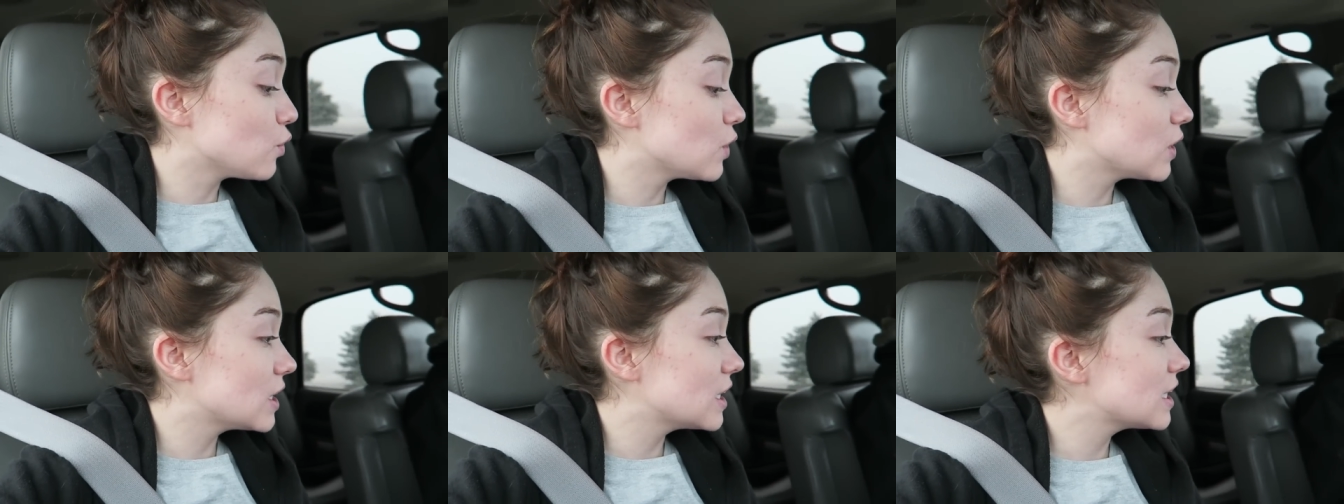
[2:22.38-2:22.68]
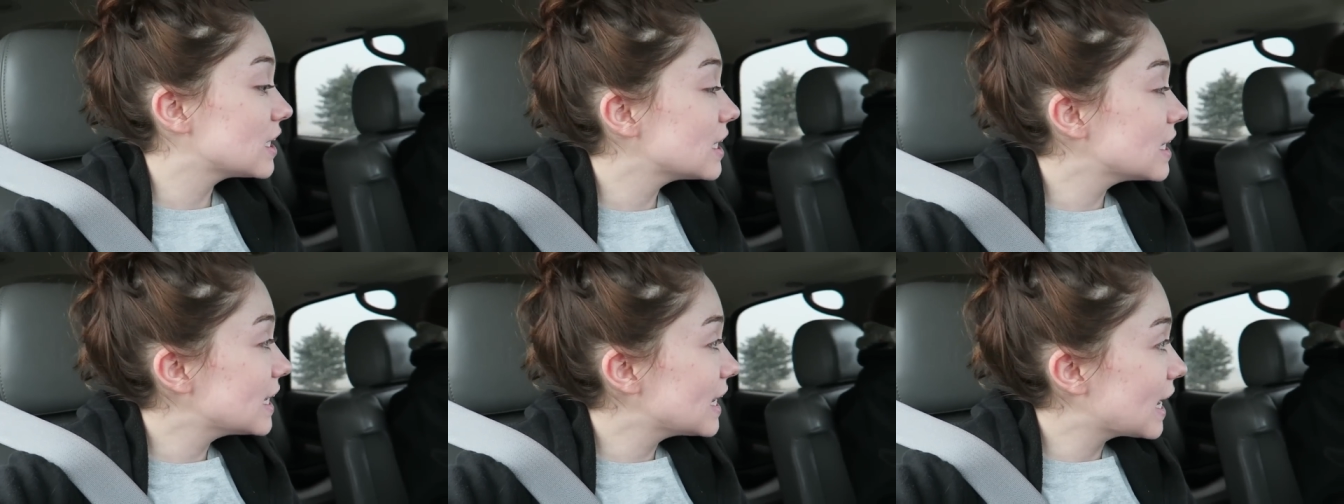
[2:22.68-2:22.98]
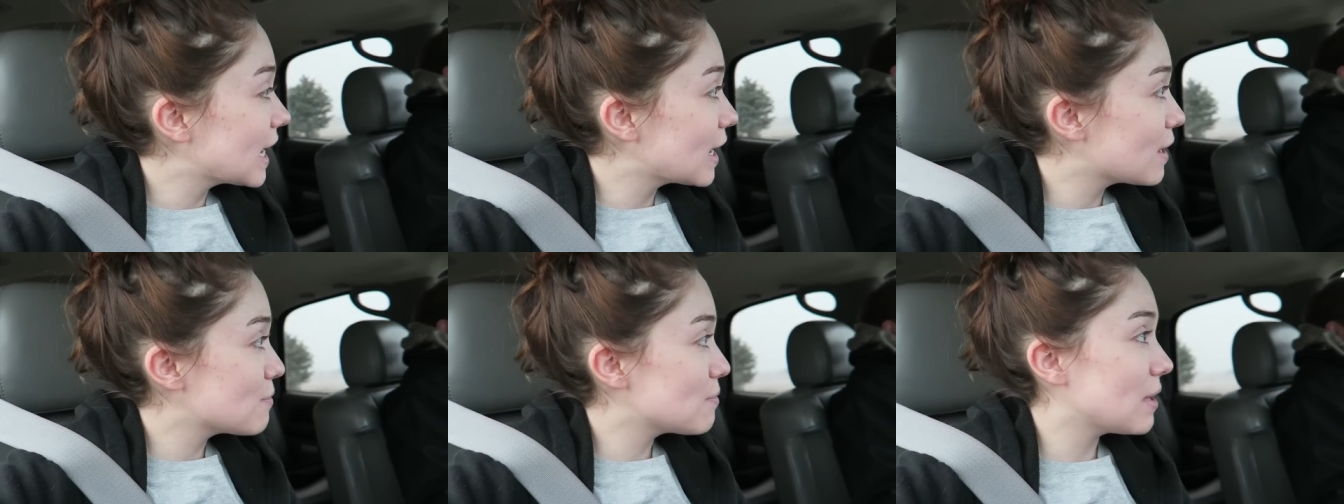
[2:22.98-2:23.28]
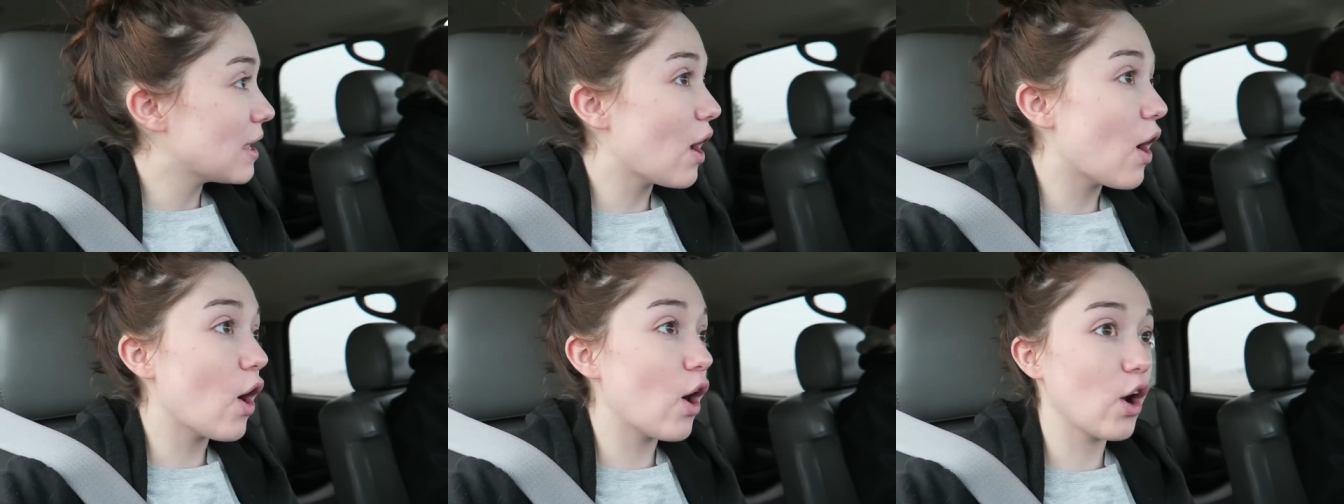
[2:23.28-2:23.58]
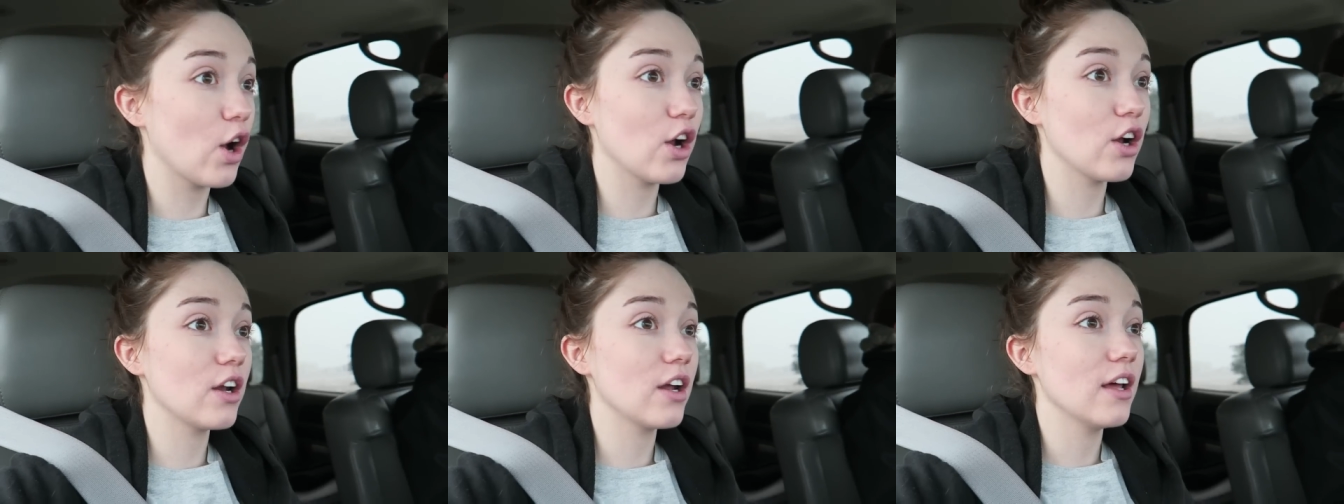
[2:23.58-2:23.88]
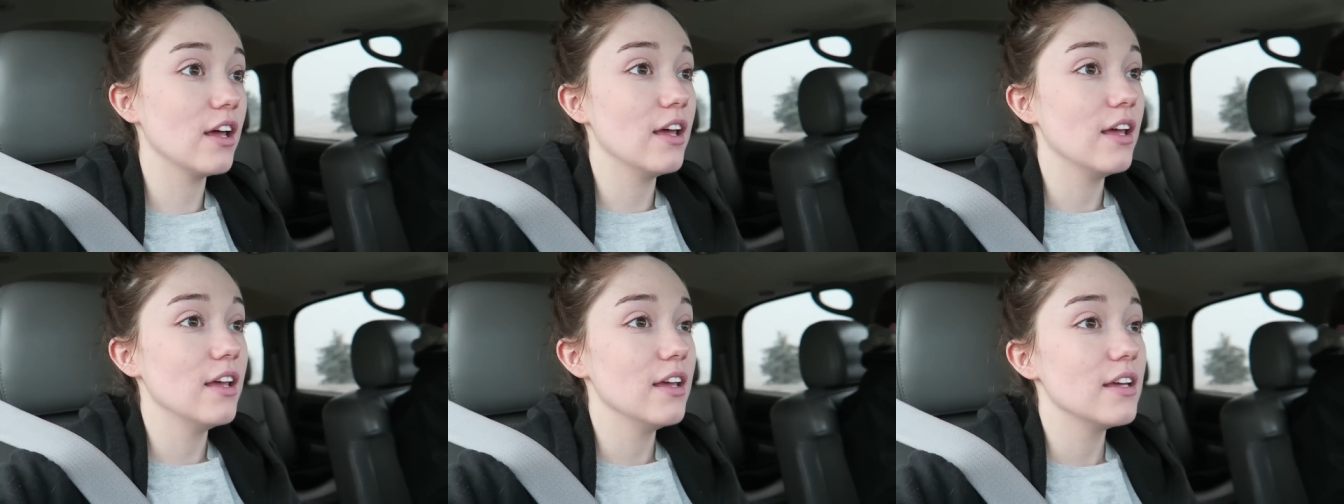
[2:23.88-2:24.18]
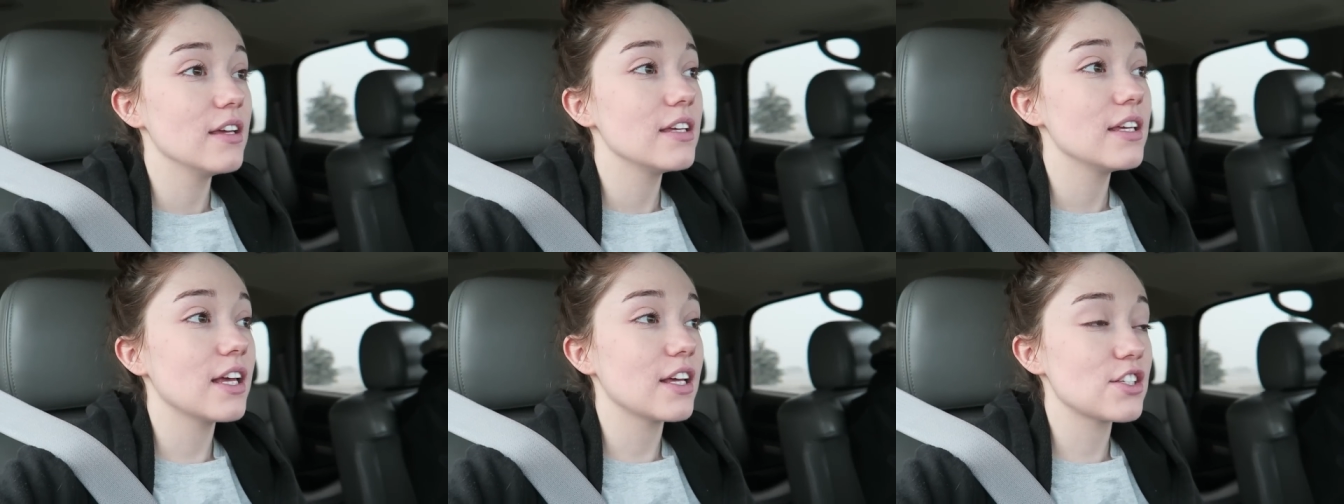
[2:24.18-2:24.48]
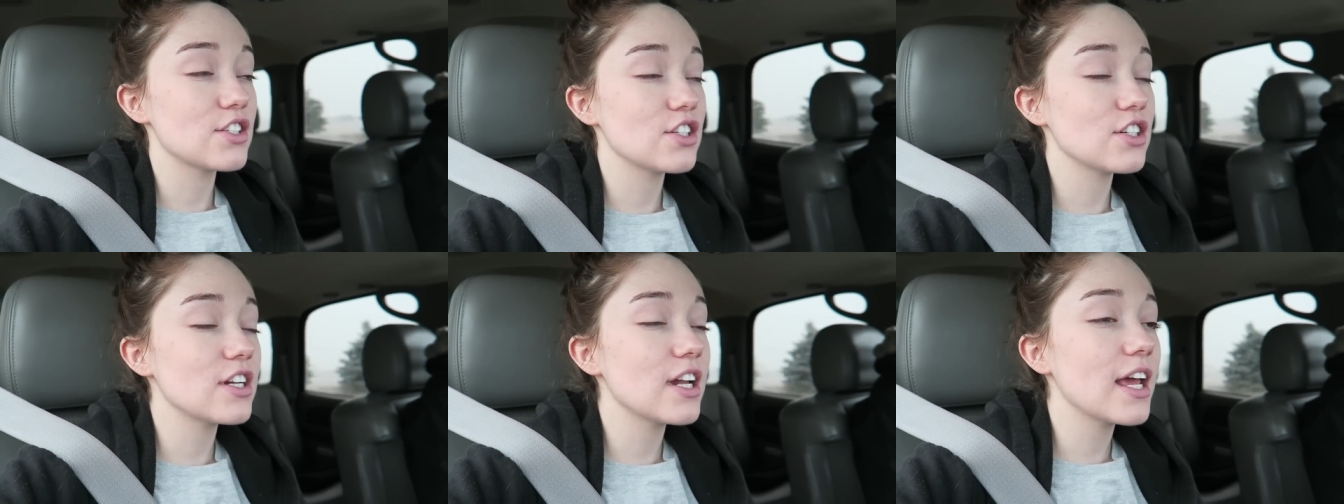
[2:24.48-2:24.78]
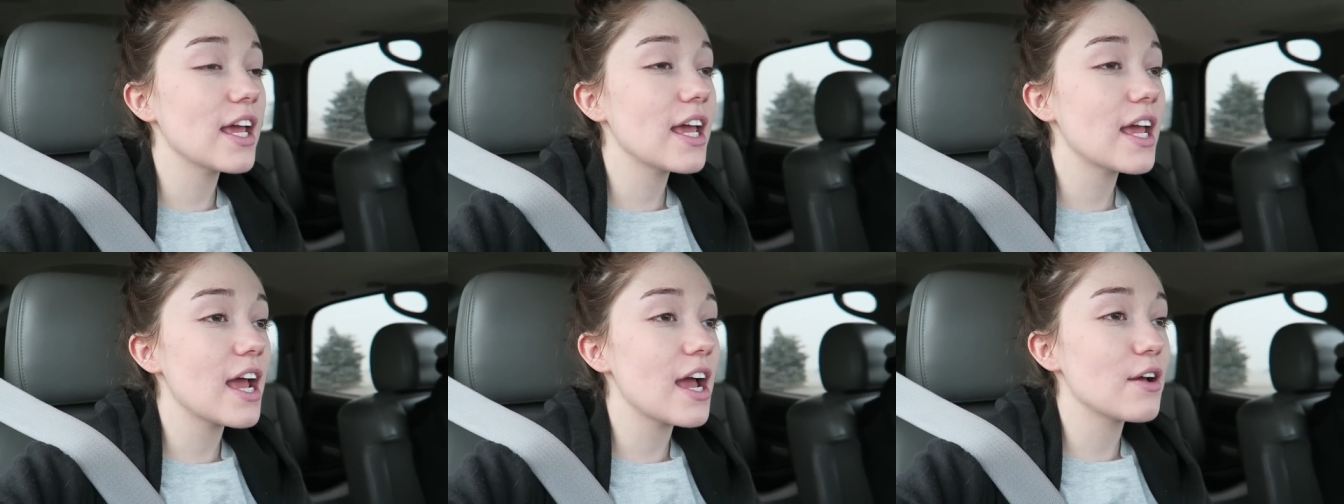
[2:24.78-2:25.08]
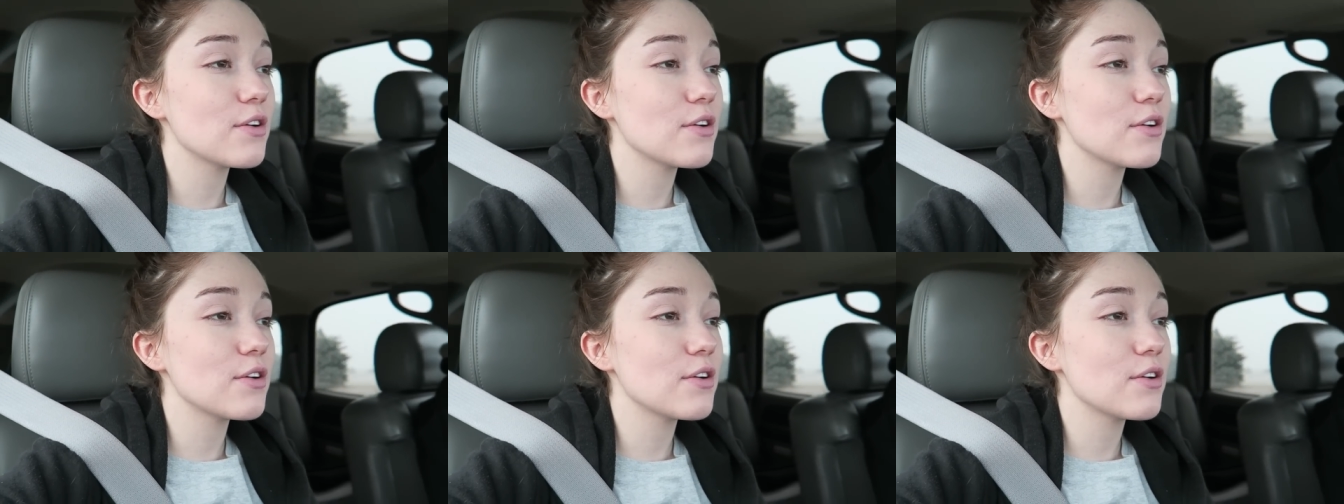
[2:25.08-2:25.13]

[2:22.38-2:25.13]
really hit me hard. Yesterday